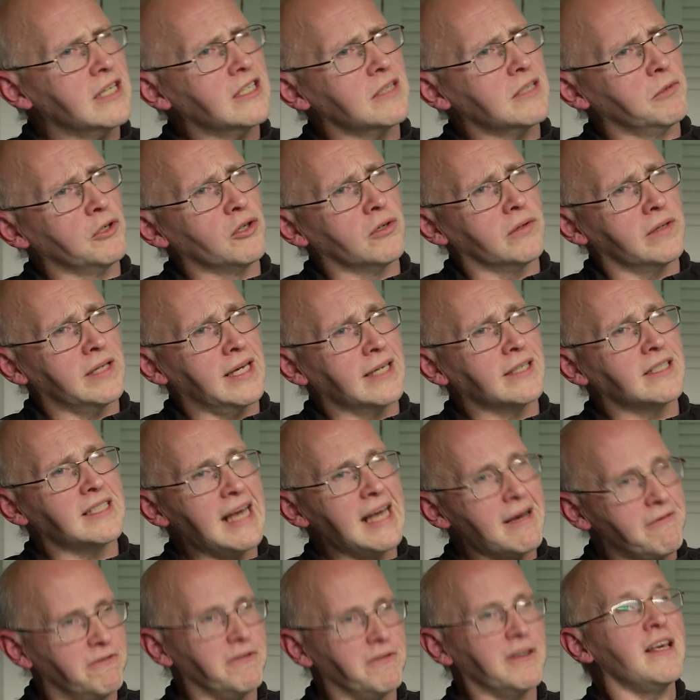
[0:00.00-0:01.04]
Explorer then? Because
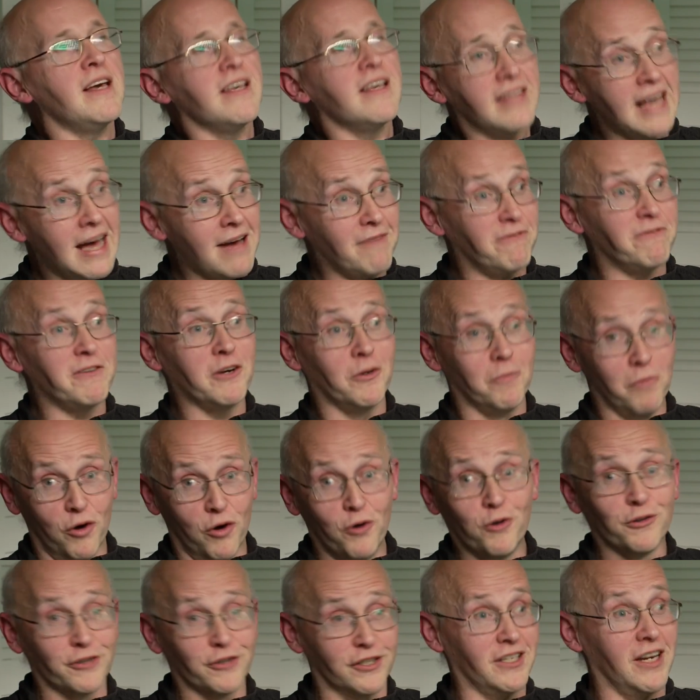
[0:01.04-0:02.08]
that film
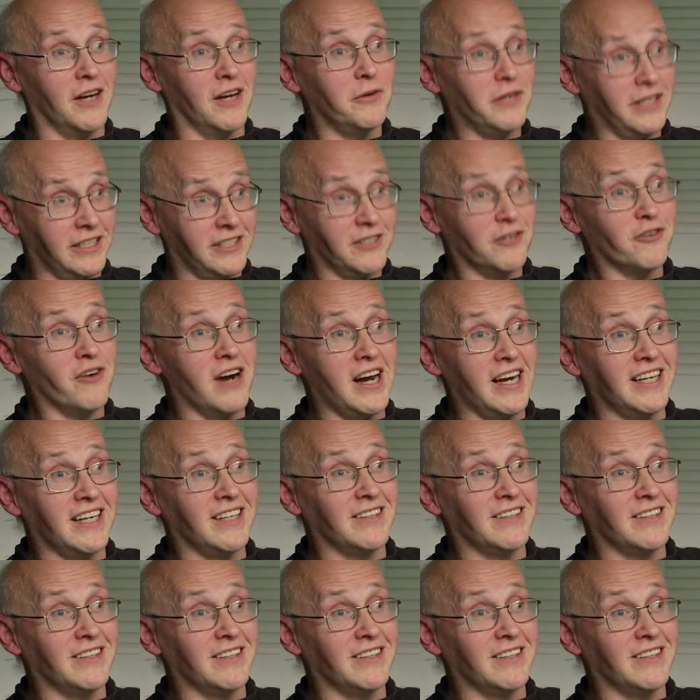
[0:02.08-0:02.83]
also is great.